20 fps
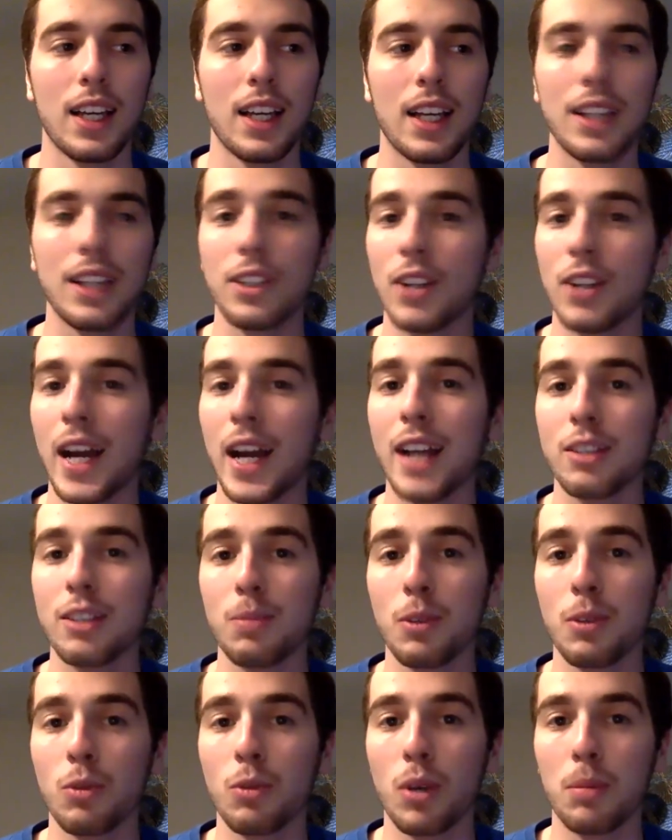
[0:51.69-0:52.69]
There has
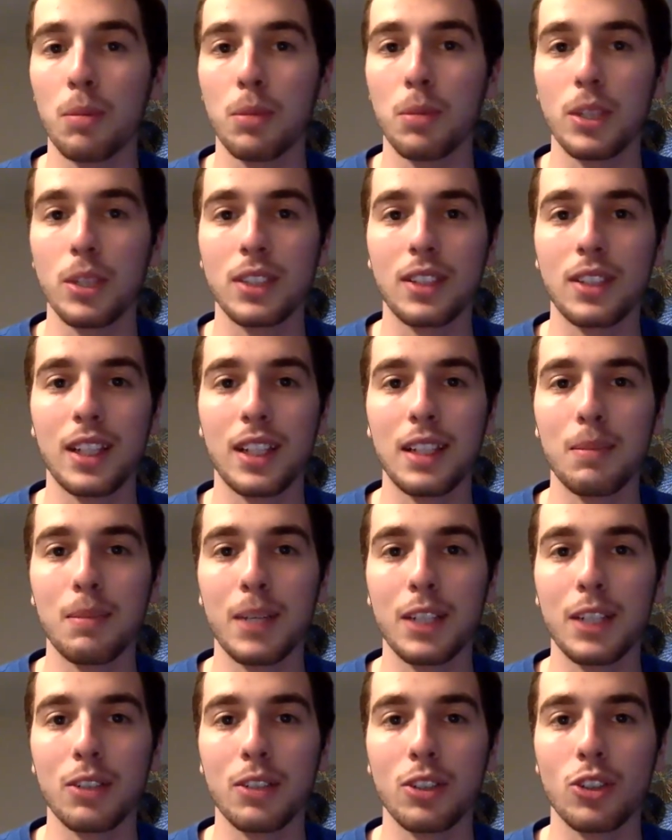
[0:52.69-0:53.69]
been rumblings that he
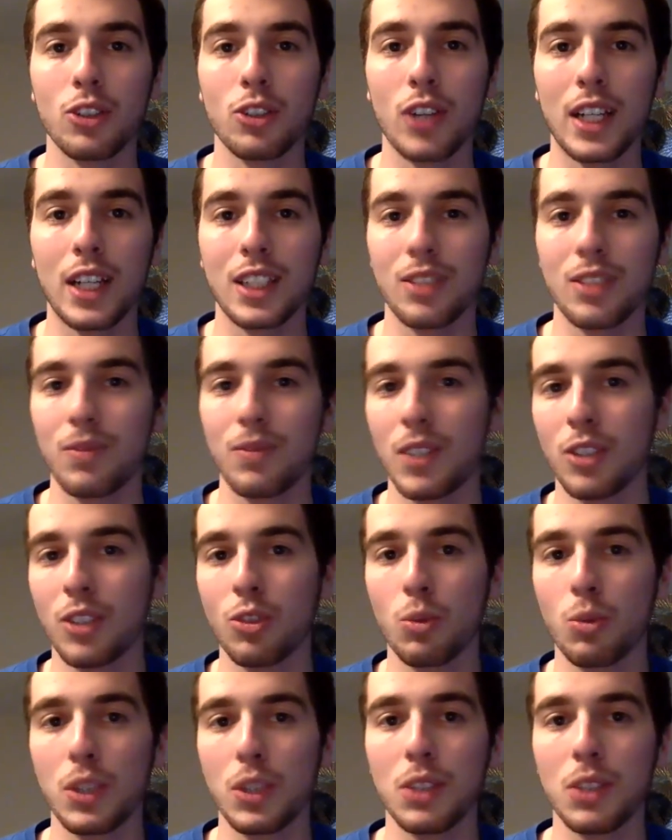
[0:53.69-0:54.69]
might go to Jacksonville
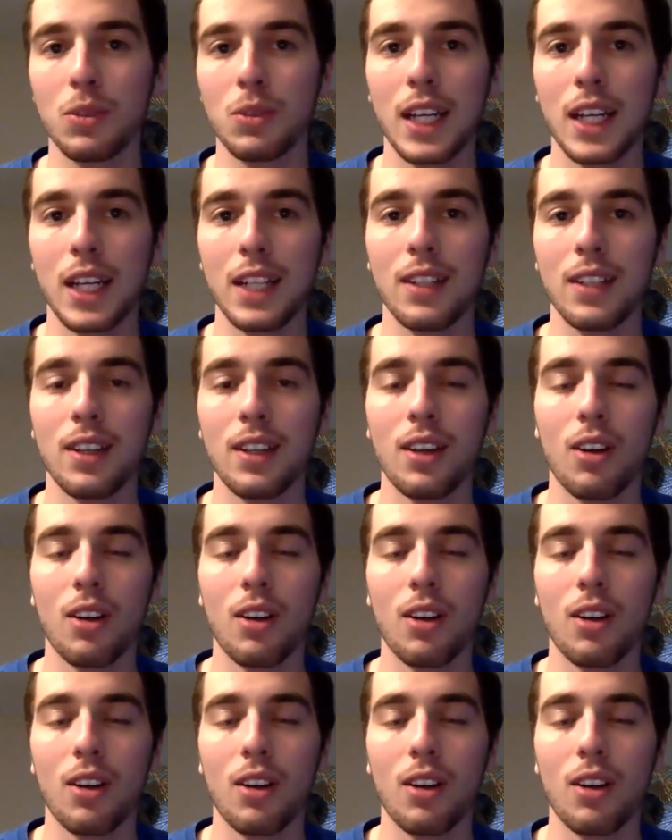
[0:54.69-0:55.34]
to reunite